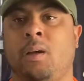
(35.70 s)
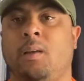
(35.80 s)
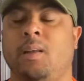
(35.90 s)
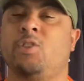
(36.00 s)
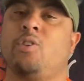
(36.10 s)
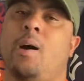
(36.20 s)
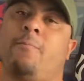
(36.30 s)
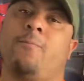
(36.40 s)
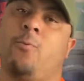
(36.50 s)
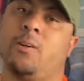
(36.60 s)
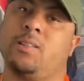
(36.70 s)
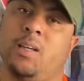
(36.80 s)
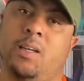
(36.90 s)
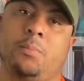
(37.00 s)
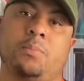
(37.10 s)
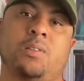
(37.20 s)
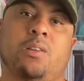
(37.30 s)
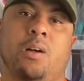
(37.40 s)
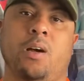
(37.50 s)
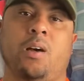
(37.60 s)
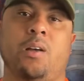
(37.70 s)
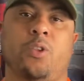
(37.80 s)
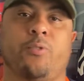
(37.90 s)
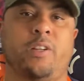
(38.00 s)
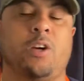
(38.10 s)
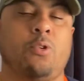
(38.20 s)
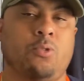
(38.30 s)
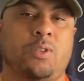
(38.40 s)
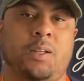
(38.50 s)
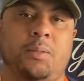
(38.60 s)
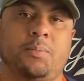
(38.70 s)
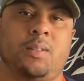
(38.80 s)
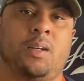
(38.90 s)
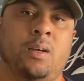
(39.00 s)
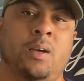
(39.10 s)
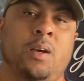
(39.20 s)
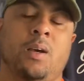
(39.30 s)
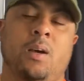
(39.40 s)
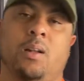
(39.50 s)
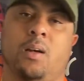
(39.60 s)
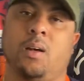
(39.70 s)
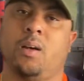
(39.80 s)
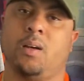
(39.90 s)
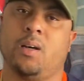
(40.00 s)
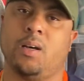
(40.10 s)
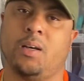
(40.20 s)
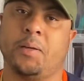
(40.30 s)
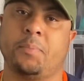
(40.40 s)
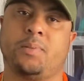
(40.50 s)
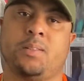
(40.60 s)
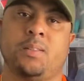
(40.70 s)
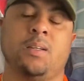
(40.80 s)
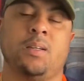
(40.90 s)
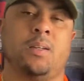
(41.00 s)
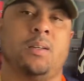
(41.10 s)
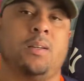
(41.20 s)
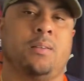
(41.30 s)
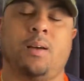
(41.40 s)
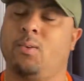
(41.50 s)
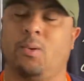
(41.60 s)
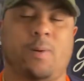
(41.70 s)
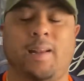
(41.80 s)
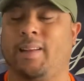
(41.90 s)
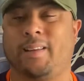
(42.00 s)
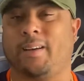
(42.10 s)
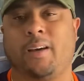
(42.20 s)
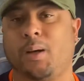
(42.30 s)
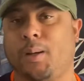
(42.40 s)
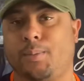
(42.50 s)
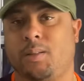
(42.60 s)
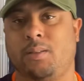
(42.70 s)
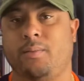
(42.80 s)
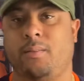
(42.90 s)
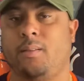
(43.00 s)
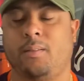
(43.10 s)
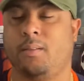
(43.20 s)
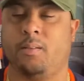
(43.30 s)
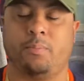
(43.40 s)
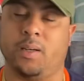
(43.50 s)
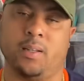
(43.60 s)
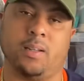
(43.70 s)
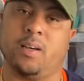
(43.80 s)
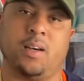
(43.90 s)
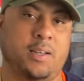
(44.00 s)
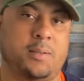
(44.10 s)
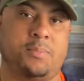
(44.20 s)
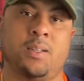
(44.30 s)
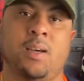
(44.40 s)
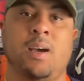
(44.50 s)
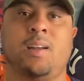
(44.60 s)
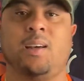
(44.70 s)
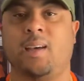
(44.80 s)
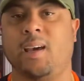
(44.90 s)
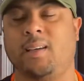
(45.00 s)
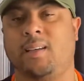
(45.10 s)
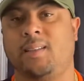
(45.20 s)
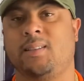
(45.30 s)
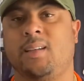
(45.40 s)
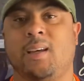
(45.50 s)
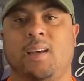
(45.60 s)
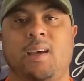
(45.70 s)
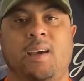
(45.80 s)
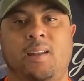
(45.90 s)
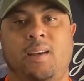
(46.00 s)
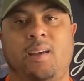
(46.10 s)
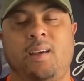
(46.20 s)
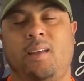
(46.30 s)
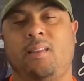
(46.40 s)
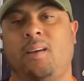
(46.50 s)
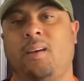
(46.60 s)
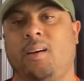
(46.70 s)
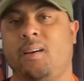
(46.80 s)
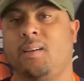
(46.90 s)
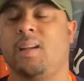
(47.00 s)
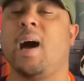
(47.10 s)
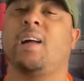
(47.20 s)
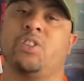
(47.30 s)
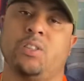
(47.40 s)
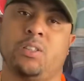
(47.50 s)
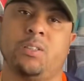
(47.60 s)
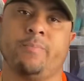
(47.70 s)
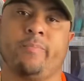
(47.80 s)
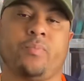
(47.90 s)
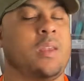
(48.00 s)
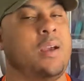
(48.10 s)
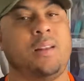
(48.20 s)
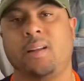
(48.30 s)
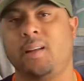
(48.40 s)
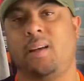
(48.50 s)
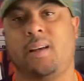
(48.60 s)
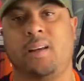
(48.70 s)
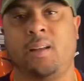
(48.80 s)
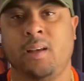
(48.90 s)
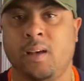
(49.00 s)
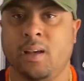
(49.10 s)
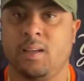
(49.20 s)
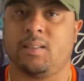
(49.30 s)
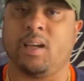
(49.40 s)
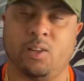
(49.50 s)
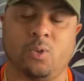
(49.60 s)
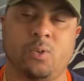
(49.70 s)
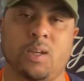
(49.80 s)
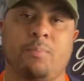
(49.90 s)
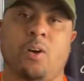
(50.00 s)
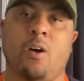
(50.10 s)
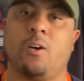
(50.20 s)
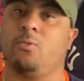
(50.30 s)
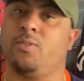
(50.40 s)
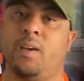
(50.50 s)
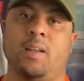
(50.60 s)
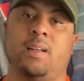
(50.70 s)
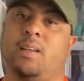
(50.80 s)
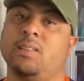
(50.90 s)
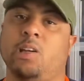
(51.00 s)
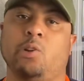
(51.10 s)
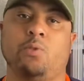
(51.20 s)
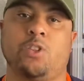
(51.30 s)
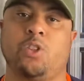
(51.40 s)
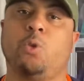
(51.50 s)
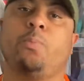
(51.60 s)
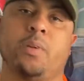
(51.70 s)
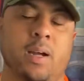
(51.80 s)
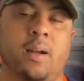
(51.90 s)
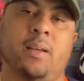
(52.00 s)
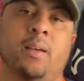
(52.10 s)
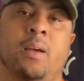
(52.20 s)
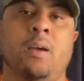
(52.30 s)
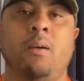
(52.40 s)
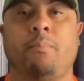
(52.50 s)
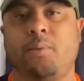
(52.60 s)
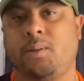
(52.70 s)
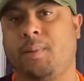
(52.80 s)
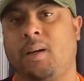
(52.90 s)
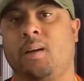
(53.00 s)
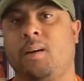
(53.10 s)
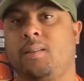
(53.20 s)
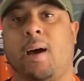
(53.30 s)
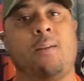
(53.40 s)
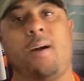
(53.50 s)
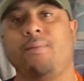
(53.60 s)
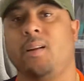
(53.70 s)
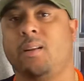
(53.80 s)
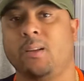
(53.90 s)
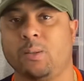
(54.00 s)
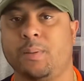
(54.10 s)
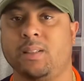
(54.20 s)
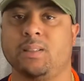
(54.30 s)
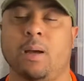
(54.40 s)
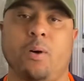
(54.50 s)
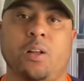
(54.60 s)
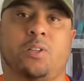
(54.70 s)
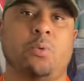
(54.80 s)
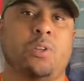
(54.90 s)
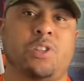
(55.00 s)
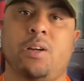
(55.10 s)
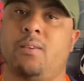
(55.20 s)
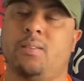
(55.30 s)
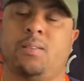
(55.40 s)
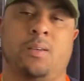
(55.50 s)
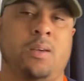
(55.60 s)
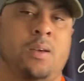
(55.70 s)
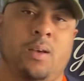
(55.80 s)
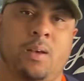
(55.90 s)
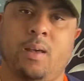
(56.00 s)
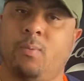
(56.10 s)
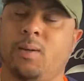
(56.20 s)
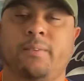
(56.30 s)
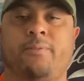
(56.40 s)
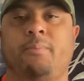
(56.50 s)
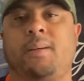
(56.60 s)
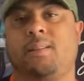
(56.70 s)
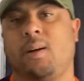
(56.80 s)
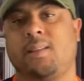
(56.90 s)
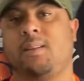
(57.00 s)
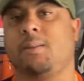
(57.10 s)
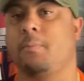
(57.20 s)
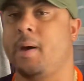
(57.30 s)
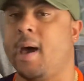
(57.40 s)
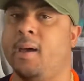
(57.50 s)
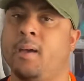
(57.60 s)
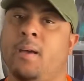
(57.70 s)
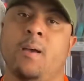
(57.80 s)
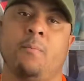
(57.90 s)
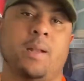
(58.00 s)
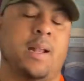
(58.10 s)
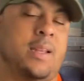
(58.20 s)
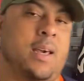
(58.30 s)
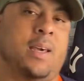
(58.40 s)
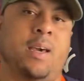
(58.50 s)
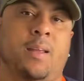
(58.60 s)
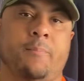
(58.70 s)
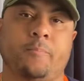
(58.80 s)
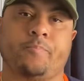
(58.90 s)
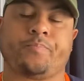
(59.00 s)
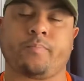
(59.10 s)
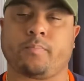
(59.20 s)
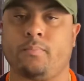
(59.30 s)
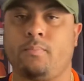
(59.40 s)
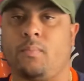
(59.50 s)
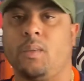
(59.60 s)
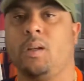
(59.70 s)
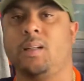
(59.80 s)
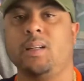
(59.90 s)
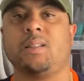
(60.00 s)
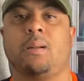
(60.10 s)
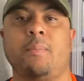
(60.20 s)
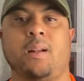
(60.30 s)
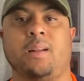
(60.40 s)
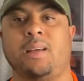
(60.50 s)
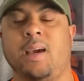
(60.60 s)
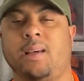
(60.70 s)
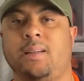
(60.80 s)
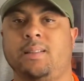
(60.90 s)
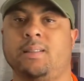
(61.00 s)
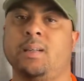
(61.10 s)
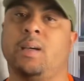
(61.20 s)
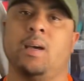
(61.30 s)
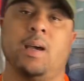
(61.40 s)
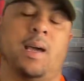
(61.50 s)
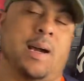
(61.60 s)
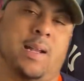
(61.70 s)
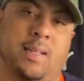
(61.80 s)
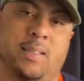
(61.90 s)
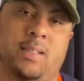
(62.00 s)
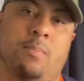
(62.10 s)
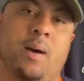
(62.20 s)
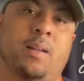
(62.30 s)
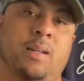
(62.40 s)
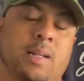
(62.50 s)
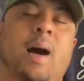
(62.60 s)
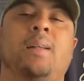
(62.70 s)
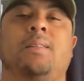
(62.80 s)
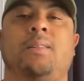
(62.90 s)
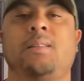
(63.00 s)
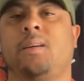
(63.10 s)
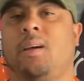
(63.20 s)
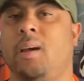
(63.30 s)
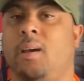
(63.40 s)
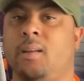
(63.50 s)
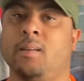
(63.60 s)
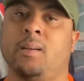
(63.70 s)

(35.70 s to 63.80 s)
They dropped 4 teams, 3 total teams. The Cubs, I don't know why they did the Cubs, but the Cubs, the Yankees, and the Dodgers. And then they did St. Louis. I'm a Cardinals fan. They did St. Louis super dirty. But so I don't have none of those pieces. I bought 2 of the shirts. It wasn't for me, so I sent them back. But I did get a decent amount of the Yankees. I got a decent amount of the Dodgers. And